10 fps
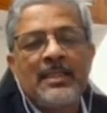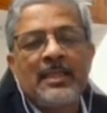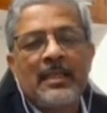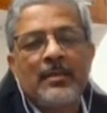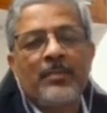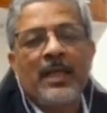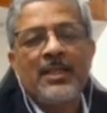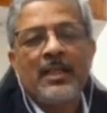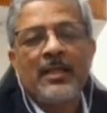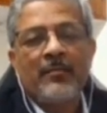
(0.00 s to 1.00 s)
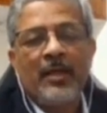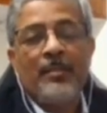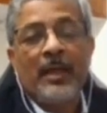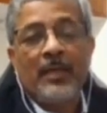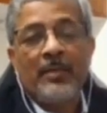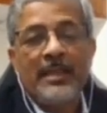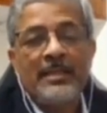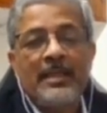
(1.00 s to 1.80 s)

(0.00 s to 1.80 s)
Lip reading: that supply chain will become easier,